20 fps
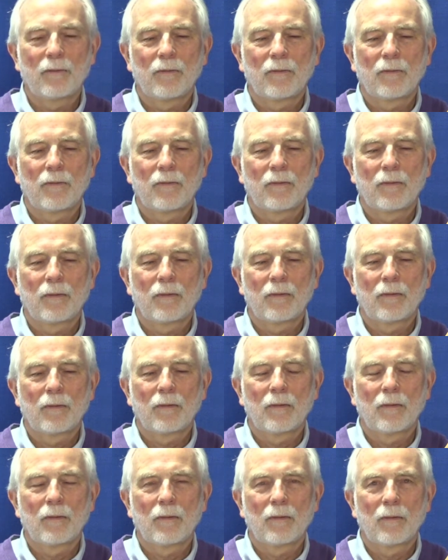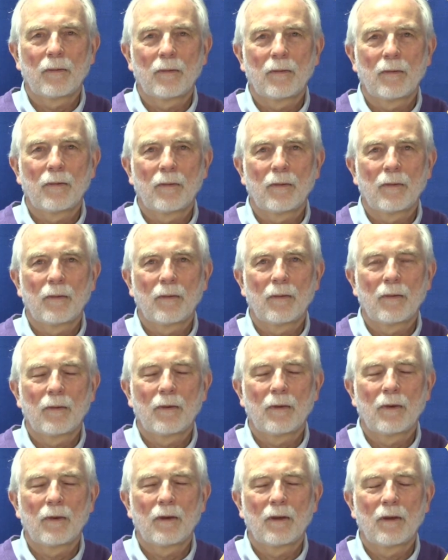
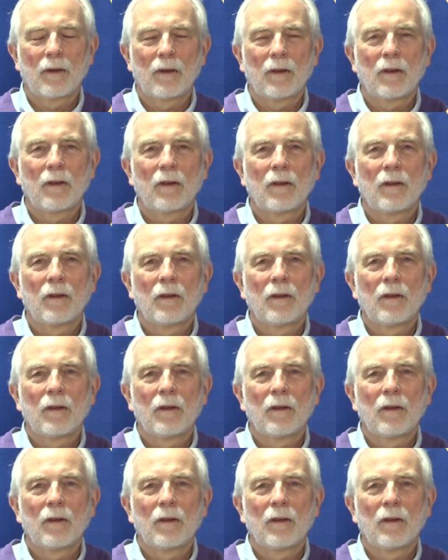Nobody speaks.